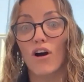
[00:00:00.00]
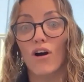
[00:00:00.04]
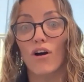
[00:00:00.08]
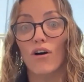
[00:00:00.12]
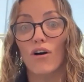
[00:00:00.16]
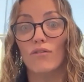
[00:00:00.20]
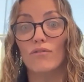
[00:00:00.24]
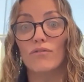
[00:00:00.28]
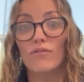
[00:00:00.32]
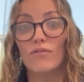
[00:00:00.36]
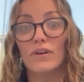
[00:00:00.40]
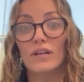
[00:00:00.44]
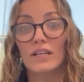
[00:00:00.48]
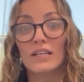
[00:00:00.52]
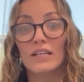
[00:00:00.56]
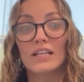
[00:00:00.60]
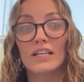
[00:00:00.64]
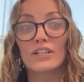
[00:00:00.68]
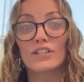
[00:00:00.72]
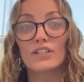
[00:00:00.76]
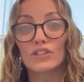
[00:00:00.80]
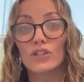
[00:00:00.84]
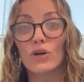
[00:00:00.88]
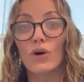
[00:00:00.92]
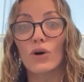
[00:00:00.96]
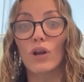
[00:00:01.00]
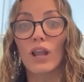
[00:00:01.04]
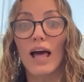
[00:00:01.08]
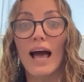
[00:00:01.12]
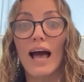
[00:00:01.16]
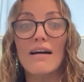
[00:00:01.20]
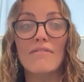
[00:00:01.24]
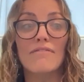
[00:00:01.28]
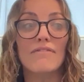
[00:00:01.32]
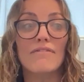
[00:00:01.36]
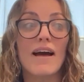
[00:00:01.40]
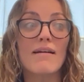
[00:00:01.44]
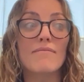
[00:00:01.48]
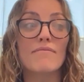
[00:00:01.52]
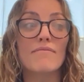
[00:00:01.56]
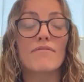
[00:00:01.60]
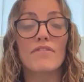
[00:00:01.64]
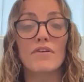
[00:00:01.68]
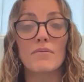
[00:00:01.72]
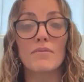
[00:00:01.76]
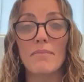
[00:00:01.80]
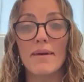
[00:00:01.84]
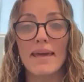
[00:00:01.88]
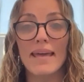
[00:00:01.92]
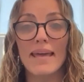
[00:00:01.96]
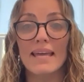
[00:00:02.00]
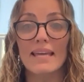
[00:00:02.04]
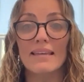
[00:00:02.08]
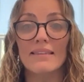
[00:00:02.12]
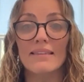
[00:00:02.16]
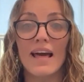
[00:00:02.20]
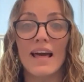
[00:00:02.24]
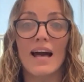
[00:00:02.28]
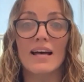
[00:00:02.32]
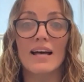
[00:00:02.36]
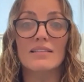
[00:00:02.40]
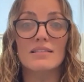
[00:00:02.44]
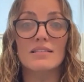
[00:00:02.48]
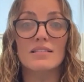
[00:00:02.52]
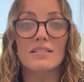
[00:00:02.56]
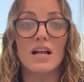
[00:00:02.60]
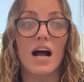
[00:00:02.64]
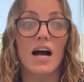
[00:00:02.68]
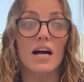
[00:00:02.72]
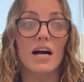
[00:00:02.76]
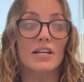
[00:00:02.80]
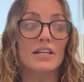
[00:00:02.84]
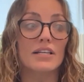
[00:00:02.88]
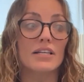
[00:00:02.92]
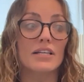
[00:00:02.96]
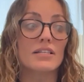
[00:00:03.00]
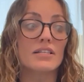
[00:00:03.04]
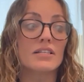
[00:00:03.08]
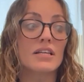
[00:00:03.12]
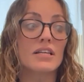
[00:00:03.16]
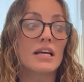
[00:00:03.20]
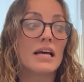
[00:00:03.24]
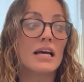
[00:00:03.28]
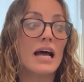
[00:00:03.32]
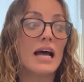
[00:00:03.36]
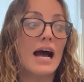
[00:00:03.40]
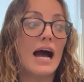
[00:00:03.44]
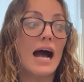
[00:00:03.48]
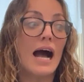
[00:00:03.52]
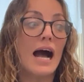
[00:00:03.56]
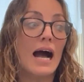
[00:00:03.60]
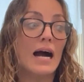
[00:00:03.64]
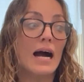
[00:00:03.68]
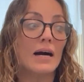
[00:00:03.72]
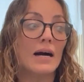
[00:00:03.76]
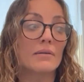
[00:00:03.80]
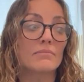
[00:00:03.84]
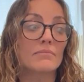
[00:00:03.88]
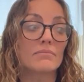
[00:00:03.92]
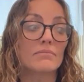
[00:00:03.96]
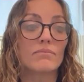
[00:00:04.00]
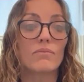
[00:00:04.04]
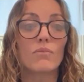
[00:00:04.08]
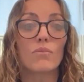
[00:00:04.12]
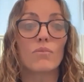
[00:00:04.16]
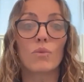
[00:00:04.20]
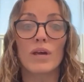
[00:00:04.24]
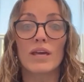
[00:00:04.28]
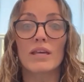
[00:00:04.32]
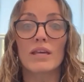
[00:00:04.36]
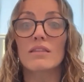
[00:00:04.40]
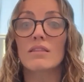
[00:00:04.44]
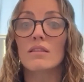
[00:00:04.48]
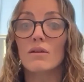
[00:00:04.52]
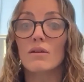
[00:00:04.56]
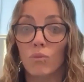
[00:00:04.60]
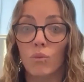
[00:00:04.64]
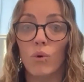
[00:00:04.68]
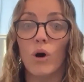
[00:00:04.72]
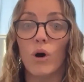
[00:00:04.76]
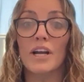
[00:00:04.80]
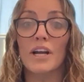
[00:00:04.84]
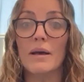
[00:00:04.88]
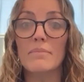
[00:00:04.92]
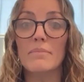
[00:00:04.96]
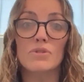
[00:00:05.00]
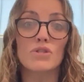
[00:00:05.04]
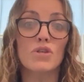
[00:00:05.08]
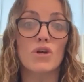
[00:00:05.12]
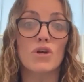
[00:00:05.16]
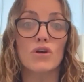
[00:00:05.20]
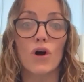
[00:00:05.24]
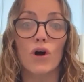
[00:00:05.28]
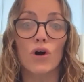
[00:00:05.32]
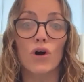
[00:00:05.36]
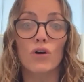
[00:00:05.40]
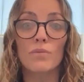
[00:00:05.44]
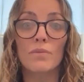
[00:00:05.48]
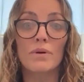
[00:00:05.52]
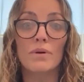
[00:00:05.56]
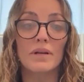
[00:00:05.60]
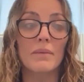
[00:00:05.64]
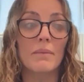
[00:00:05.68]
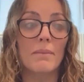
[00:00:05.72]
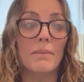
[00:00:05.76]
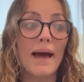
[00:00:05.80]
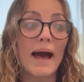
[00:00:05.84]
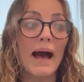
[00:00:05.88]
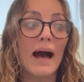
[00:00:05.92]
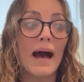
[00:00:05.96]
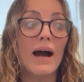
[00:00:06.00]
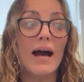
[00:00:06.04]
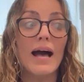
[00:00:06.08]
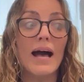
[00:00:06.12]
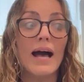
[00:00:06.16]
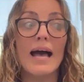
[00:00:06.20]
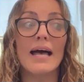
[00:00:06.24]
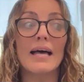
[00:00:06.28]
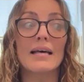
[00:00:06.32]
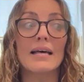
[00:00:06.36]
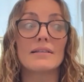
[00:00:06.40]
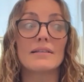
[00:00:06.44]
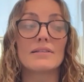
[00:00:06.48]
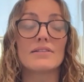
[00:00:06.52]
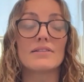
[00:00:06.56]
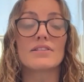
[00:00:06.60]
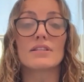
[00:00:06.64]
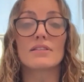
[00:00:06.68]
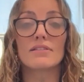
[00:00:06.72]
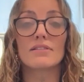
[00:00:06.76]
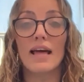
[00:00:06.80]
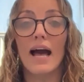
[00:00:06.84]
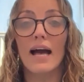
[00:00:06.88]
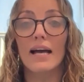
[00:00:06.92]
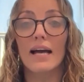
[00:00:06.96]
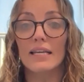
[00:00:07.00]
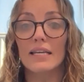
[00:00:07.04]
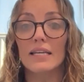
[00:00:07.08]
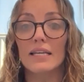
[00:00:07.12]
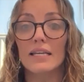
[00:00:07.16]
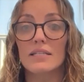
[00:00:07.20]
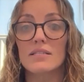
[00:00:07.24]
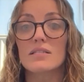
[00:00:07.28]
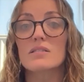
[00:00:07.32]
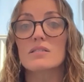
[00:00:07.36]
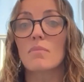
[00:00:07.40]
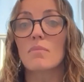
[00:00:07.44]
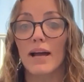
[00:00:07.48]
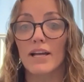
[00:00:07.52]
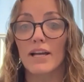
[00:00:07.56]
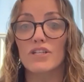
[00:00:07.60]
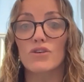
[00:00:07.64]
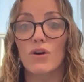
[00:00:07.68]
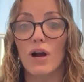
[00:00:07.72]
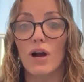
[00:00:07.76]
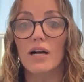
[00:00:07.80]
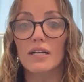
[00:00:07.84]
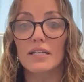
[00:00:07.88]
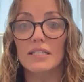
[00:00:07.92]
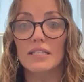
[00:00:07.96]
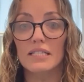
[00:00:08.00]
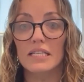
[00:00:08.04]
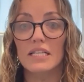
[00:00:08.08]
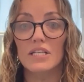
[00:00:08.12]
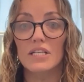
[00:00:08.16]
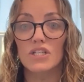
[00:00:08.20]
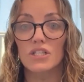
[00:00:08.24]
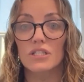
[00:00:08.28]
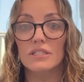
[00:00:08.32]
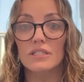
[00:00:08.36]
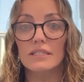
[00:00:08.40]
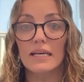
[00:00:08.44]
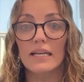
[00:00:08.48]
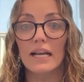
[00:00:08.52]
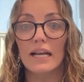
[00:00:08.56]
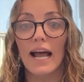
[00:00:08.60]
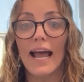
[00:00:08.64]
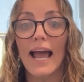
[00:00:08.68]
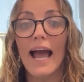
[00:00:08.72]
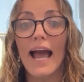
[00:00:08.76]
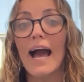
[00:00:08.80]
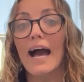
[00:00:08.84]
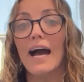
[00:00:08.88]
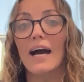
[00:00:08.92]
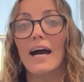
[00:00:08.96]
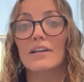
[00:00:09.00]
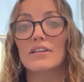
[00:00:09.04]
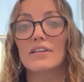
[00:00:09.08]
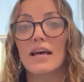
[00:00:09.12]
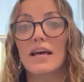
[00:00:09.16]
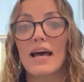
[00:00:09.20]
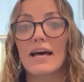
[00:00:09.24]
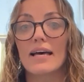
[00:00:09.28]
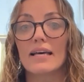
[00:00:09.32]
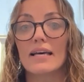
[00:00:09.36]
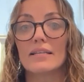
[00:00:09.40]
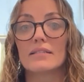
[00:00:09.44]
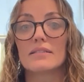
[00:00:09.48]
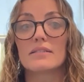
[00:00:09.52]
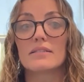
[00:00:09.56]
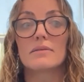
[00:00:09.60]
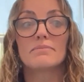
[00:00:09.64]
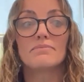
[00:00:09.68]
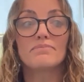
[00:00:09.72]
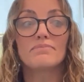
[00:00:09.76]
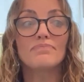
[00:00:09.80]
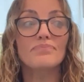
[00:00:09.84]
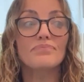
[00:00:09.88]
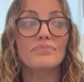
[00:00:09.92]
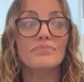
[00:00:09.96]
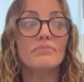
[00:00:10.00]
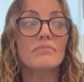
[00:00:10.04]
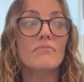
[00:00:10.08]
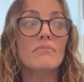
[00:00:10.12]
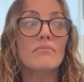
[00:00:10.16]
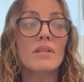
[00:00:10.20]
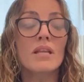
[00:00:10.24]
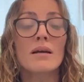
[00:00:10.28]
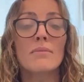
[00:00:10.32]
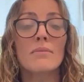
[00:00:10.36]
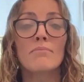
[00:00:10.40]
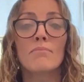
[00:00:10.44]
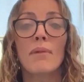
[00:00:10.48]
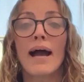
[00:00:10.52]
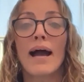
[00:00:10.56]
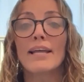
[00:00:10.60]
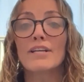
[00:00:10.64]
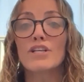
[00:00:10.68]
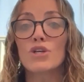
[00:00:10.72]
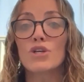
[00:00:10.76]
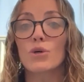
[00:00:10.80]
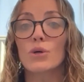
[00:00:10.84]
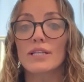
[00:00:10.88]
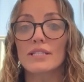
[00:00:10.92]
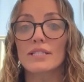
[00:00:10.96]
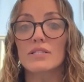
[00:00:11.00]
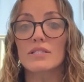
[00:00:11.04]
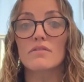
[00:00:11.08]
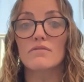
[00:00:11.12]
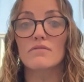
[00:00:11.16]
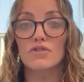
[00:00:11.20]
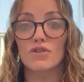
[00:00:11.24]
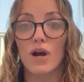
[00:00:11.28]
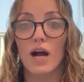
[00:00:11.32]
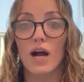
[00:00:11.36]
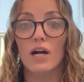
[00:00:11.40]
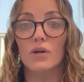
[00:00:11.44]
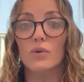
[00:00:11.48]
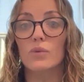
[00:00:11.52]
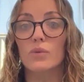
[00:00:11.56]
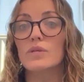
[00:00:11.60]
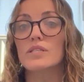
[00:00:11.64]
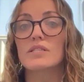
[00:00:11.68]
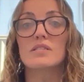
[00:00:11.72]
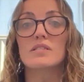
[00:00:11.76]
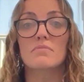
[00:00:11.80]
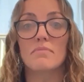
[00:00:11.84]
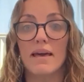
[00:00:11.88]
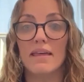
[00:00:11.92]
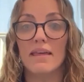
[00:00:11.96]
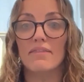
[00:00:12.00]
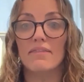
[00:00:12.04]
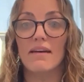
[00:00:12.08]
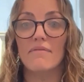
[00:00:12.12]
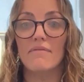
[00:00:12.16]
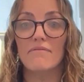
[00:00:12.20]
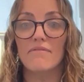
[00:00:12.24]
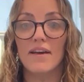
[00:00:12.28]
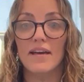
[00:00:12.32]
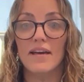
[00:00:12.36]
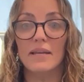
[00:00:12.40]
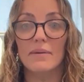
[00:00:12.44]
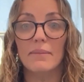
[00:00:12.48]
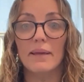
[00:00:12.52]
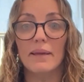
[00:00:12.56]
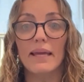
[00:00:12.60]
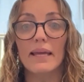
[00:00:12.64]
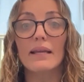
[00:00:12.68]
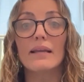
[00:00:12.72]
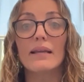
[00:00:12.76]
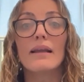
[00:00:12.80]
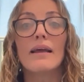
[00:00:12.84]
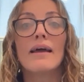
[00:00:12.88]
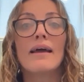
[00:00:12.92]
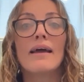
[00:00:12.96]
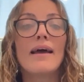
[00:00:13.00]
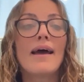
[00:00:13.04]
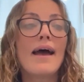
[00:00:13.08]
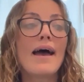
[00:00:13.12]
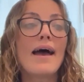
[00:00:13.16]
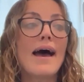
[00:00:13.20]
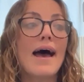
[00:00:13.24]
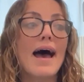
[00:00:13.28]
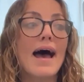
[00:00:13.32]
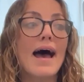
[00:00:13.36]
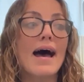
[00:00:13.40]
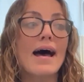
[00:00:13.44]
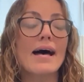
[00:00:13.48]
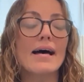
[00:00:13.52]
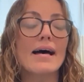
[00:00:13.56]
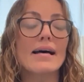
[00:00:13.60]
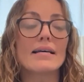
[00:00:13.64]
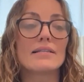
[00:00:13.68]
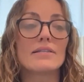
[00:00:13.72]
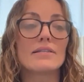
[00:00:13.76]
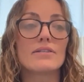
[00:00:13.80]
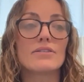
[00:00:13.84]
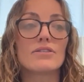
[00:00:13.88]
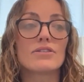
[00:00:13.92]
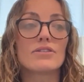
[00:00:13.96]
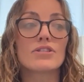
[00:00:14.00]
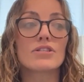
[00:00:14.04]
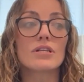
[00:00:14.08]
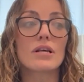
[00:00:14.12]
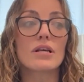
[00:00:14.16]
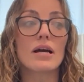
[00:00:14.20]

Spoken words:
of your life. And for me, that started with what I'm so open about, and that is my drug addiction that I had. And my choice of drug was methamphetamine. And